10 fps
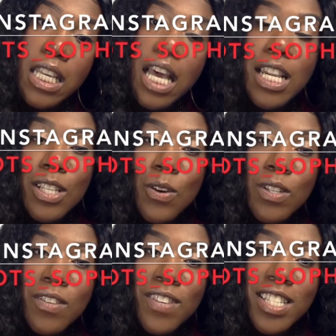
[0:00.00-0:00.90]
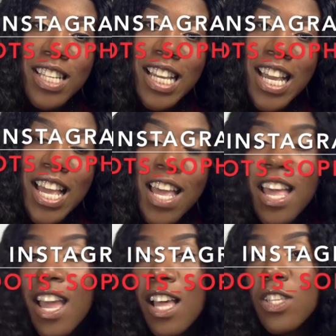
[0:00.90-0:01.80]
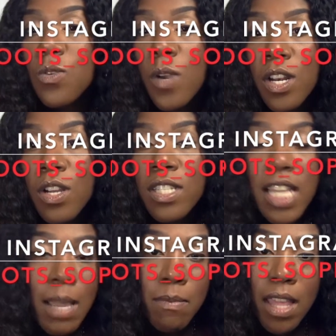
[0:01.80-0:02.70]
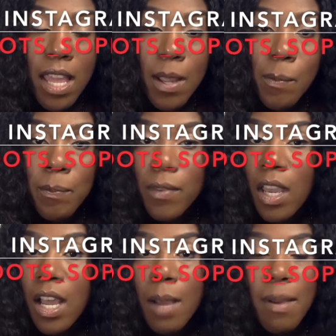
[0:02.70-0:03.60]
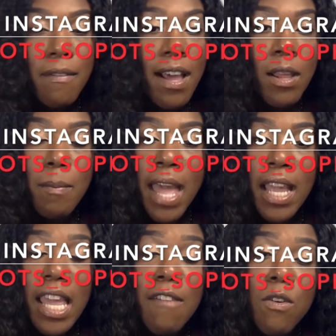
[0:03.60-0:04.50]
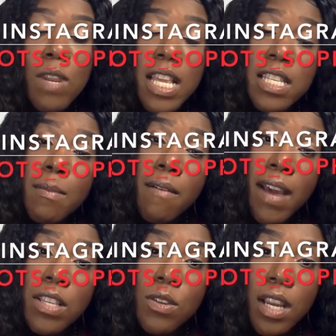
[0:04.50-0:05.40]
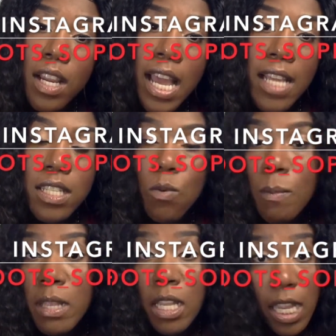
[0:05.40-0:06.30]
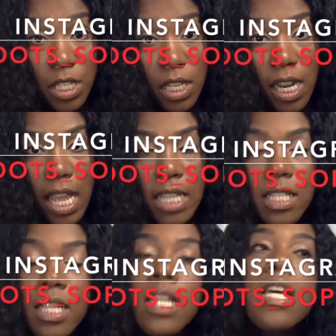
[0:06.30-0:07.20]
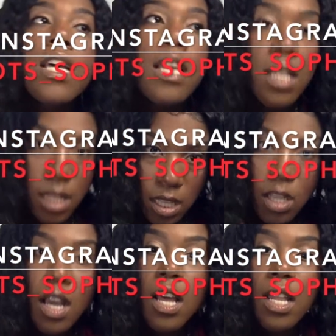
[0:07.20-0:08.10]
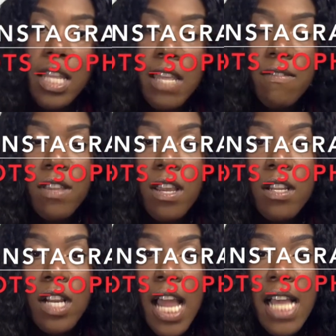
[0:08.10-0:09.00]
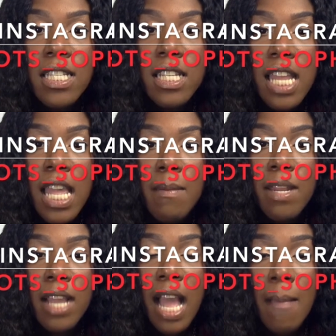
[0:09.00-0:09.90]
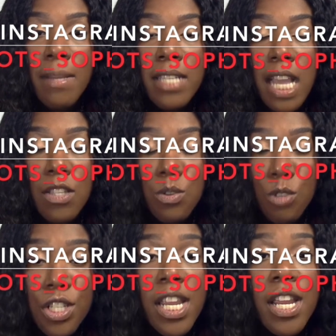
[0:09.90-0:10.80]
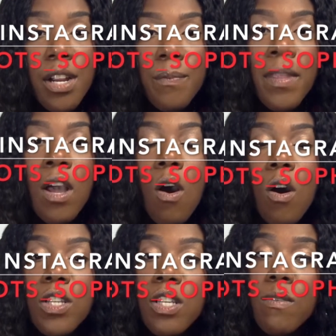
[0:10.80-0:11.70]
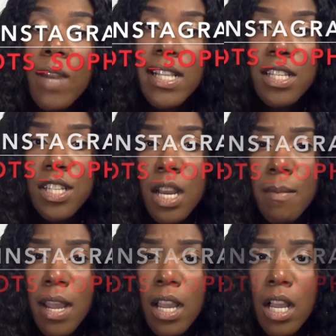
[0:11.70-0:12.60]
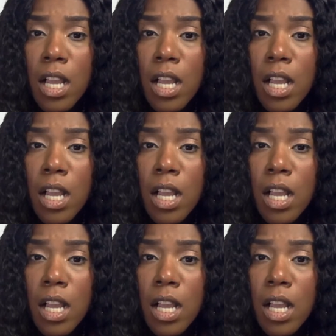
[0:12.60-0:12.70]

TOOTS_Sophistica. Twitter, same thing. I follow back. If you need some advice on your closet, you want me to look at your closet, leave your closet name in the comments. I do share. Also, if you'd like to share my